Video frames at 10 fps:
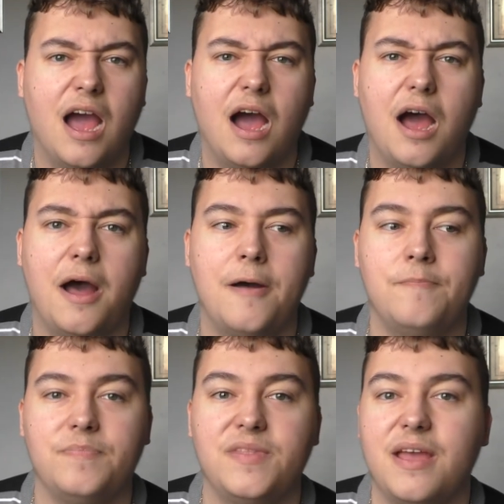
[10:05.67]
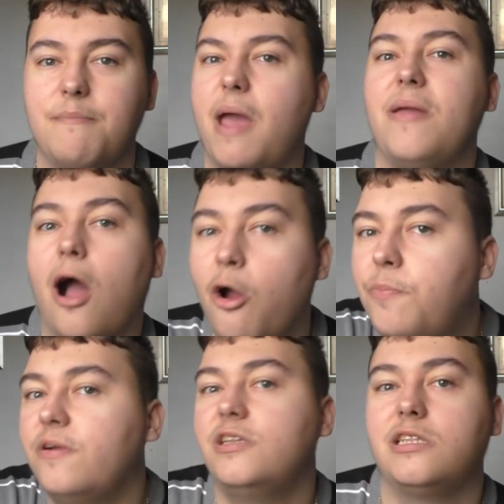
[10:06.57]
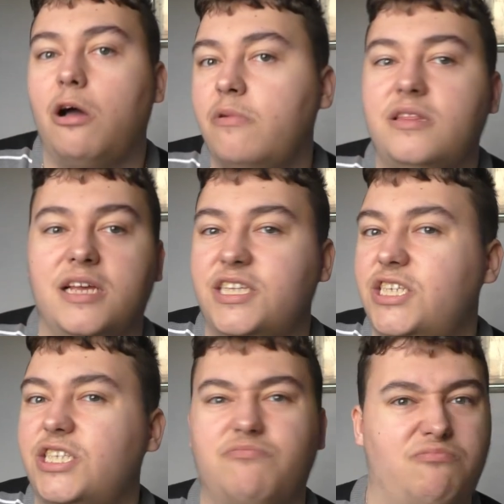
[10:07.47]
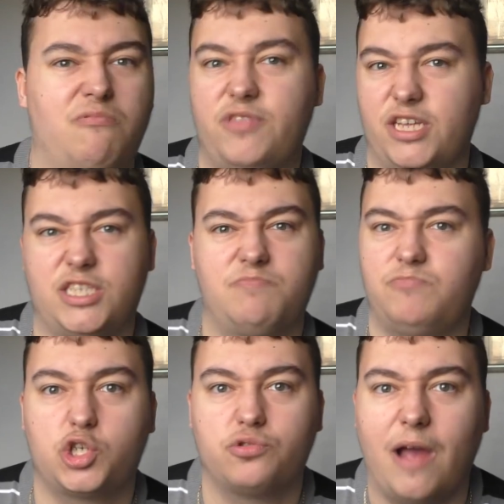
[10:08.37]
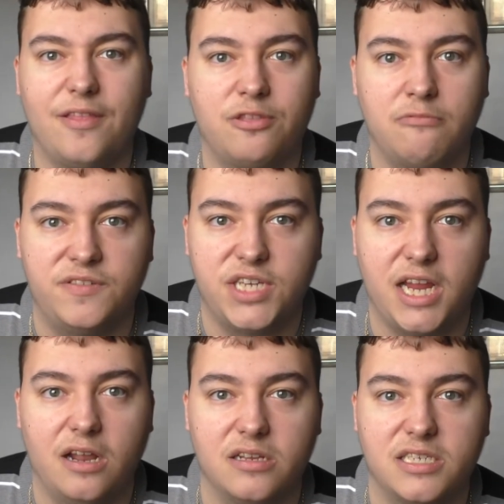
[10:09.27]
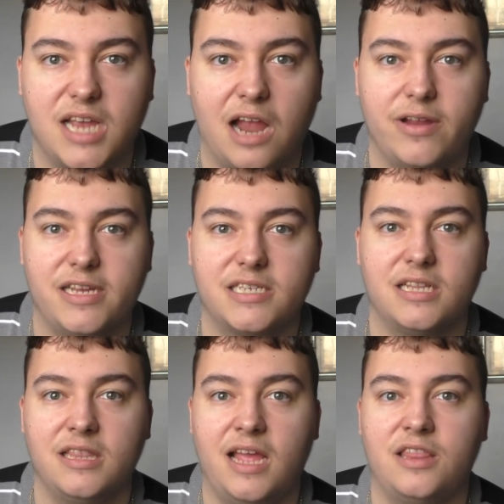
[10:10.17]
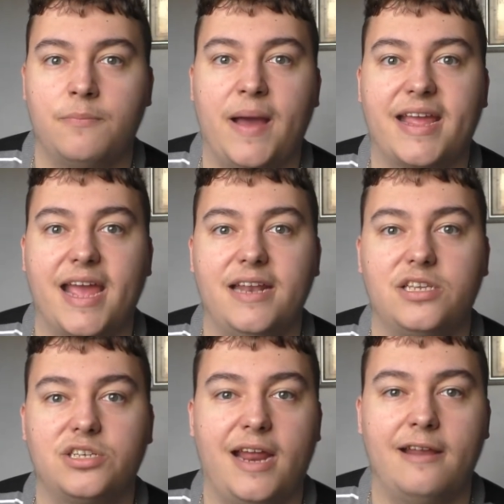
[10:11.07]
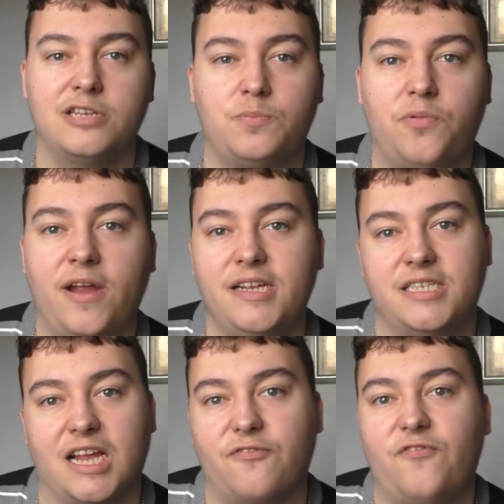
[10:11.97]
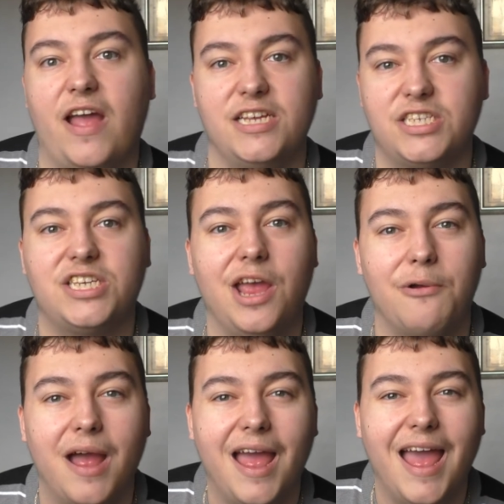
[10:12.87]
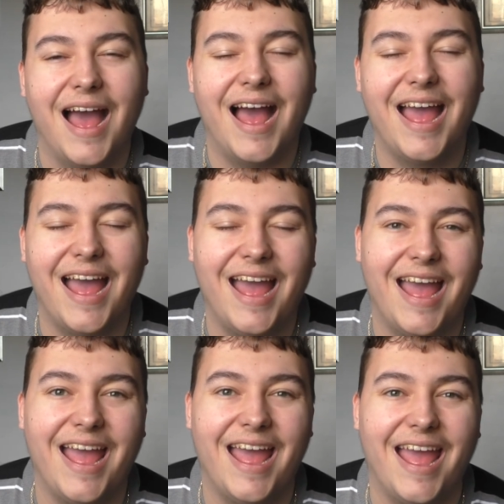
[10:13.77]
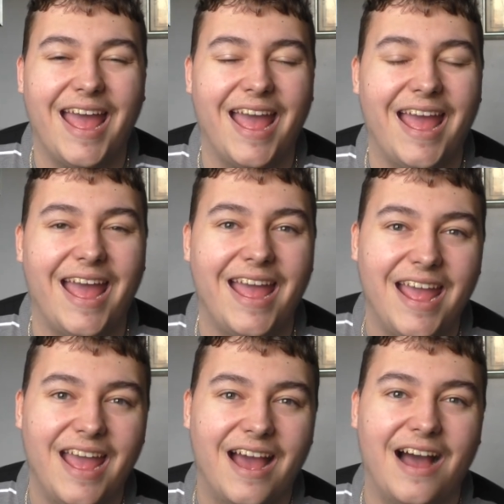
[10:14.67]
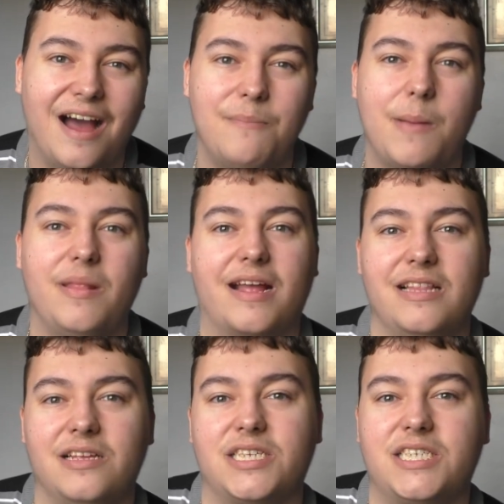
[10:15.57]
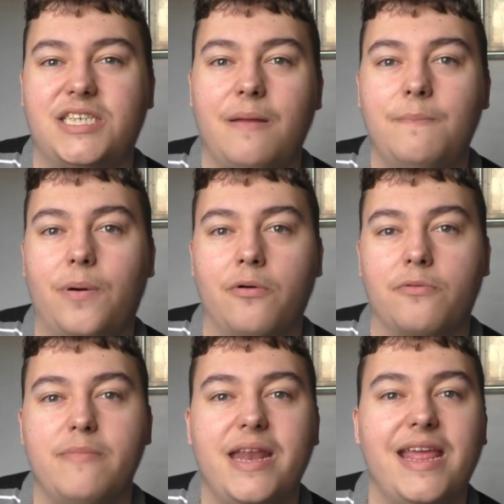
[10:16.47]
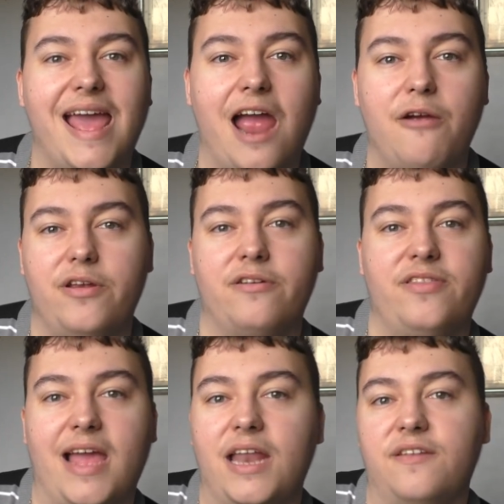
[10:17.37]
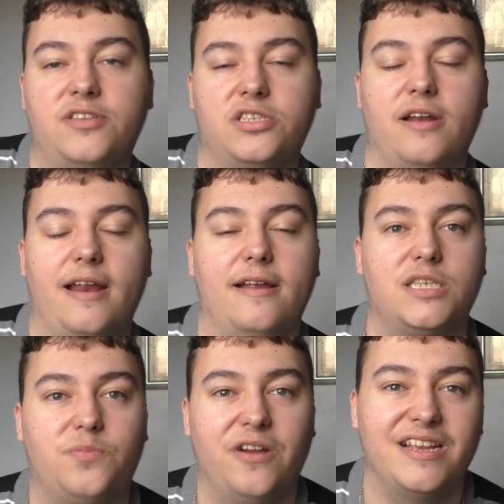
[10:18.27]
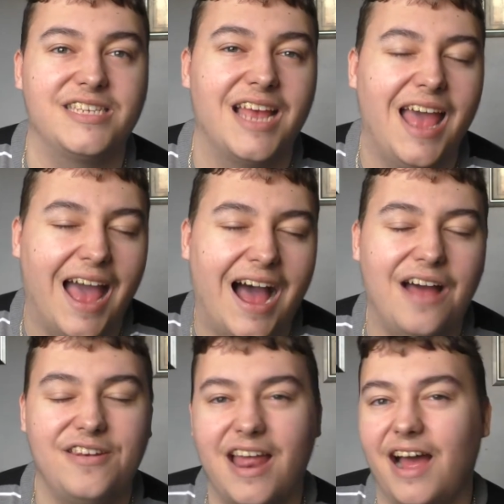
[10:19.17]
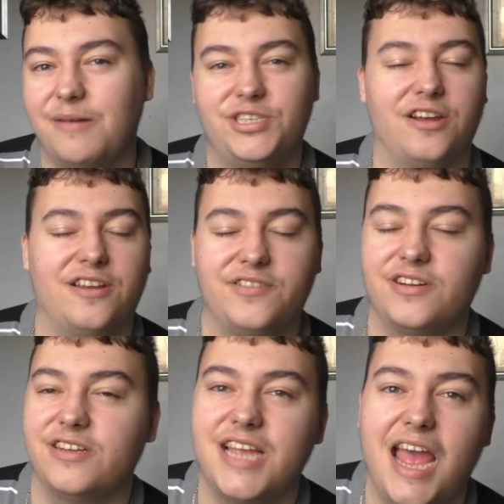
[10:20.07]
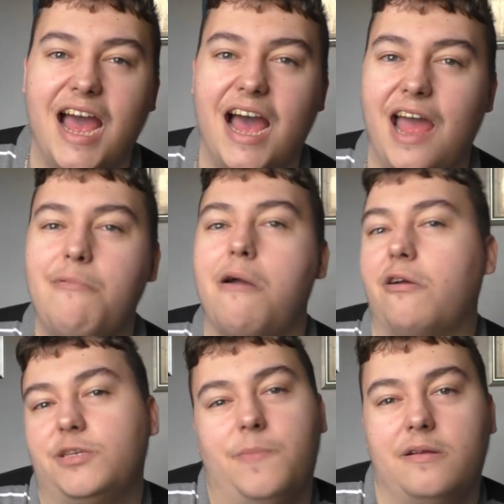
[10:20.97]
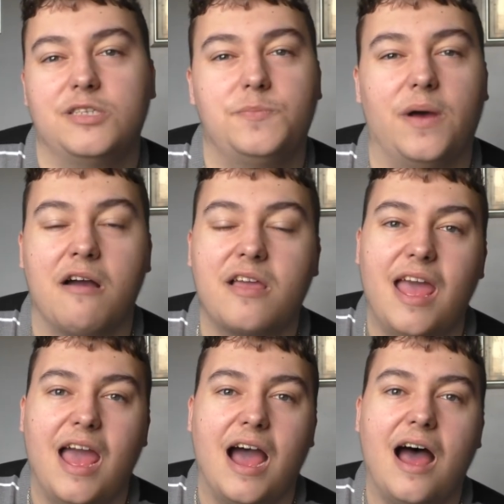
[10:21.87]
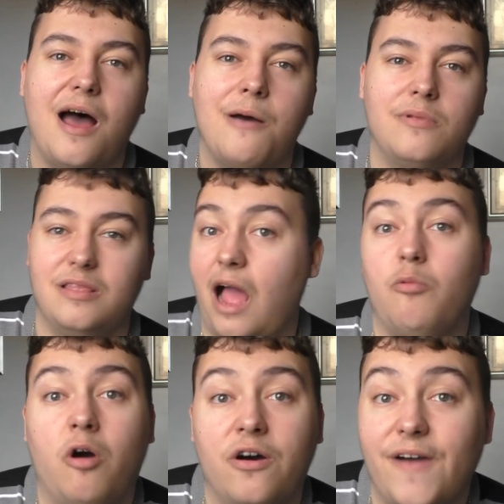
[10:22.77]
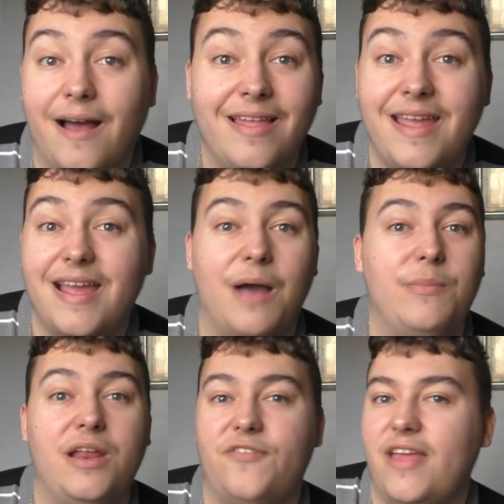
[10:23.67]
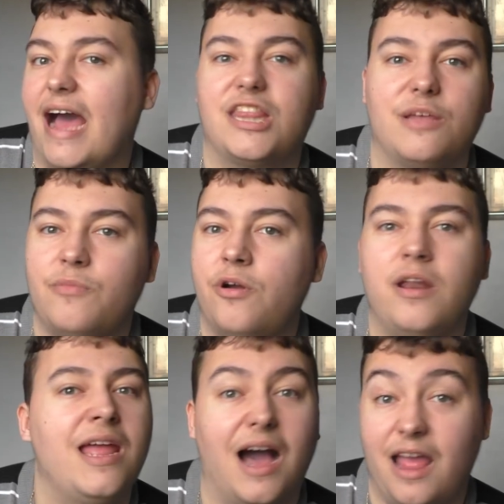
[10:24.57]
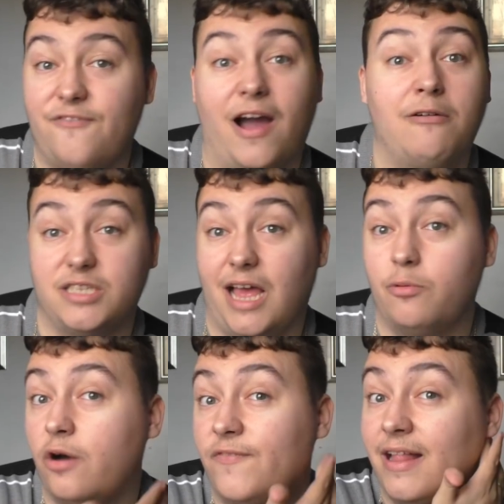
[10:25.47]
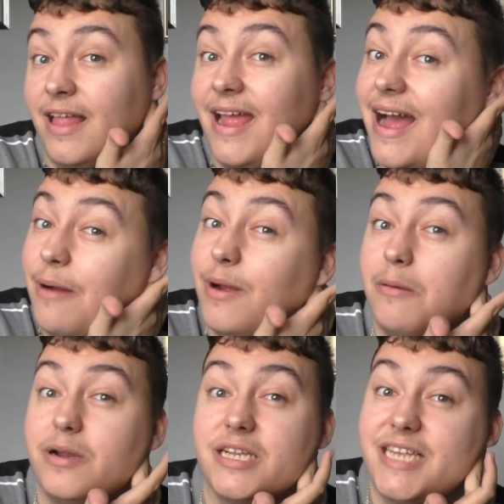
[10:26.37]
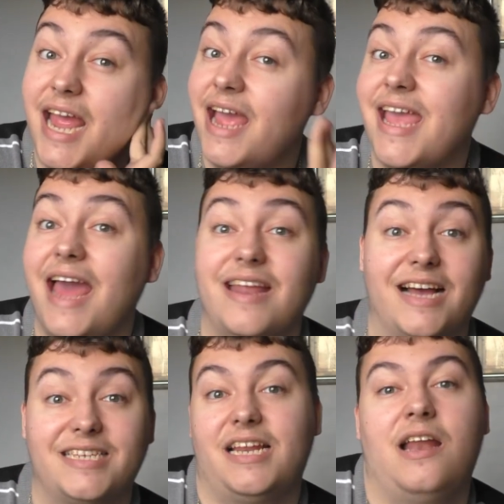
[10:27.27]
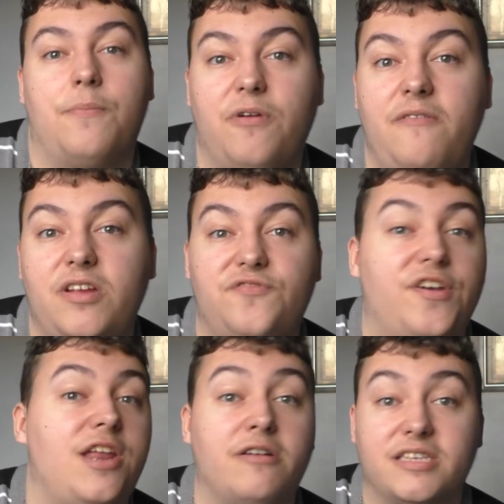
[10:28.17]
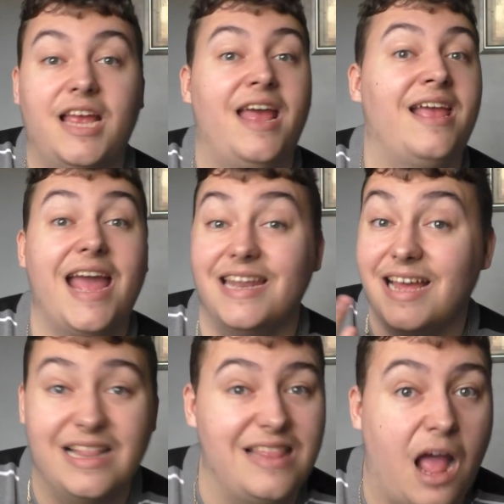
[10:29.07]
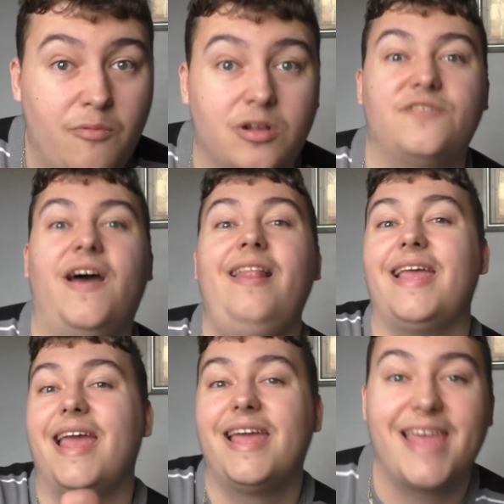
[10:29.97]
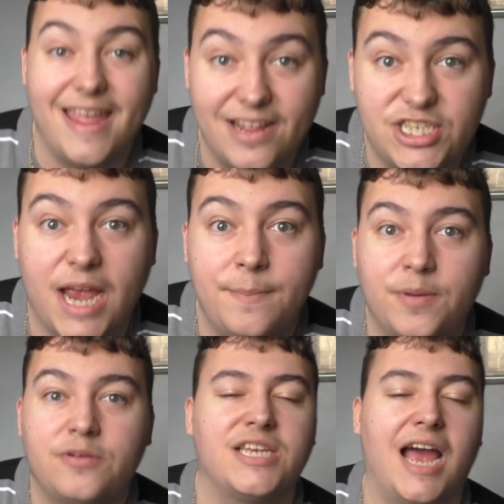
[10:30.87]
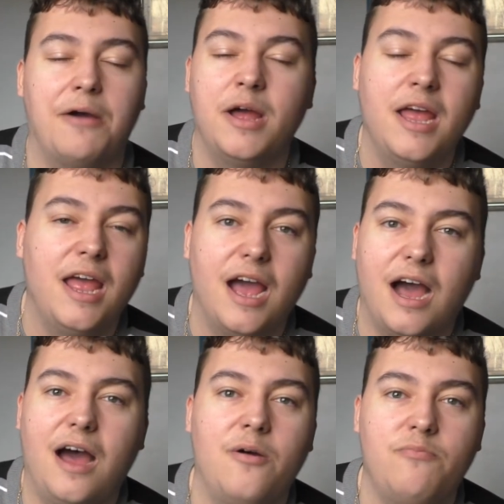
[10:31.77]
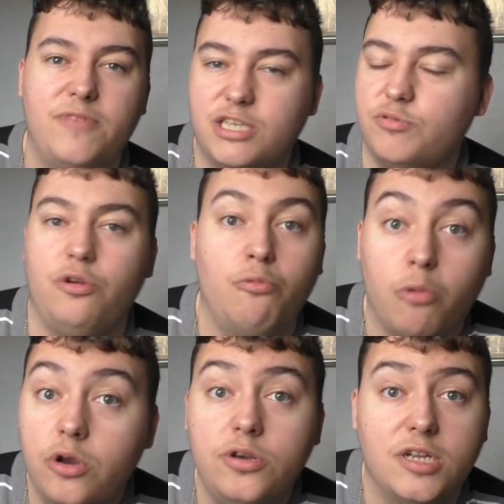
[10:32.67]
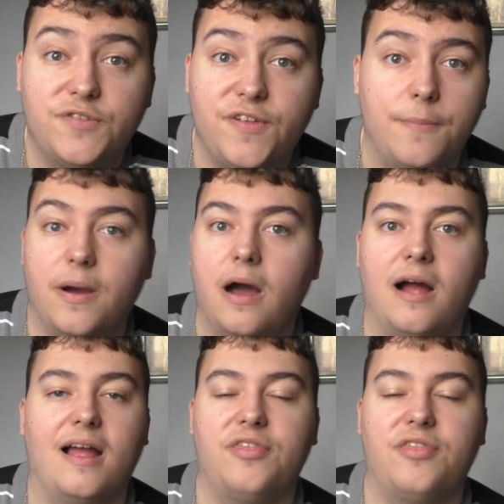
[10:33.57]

Um, maybe it opens along with this this track that we've seen on site recently at the back end of Tornado Springs, like a phase two. uh, maybe like a little steampunk mini area at the end of Tornado Springs. Uh, no, I'm joking, of course. Uh, it won't go to Poulton's Park. Um, Lightwater Valley, I mean, if they had the money, if I was Lightwater Valley, I'm, I'm going to say it again. I said it in a previous video, I'll say it again. Lightwater Valley, get your checkbooks out. Um, this would do wonders for your park.